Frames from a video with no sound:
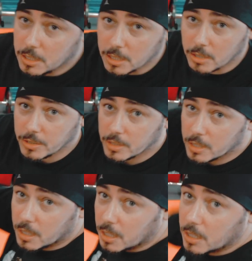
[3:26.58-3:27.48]
you know, you
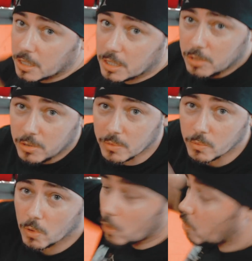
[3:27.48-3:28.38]

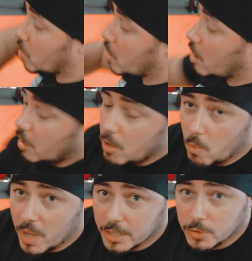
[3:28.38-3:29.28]
can roll
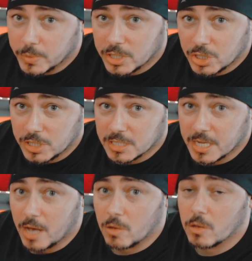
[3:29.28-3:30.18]
while doing Chi
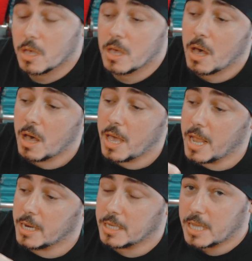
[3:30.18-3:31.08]
Sao
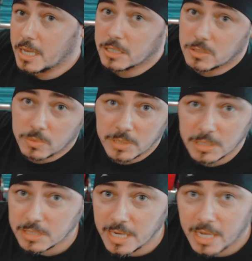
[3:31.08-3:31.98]
and get into an
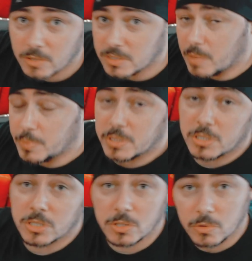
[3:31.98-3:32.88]
inside-outside
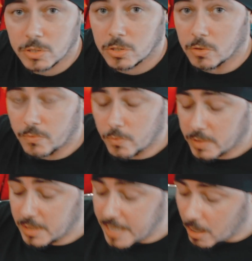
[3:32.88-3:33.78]
position, so on and so
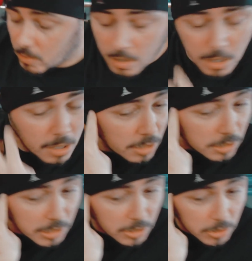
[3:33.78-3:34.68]
forth. Now,
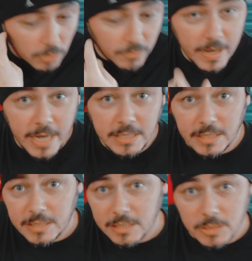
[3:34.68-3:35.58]
little known fact
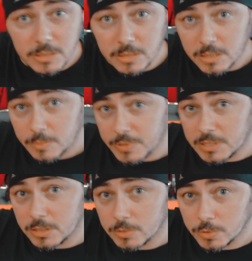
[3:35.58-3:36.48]
that this
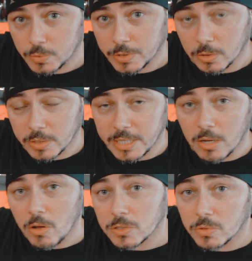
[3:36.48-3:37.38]
particular drill can
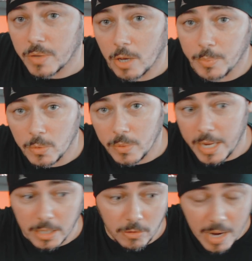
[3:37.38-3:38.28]
also help you
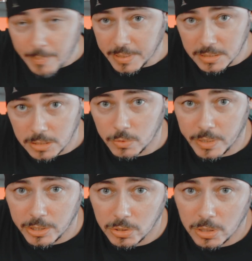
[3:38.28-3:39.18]
in a grappling
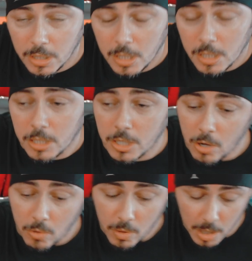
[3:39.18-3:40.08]
situation. You
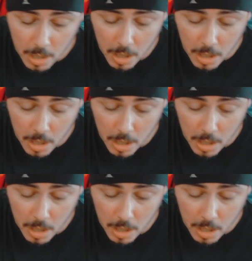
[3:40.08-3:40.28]
know,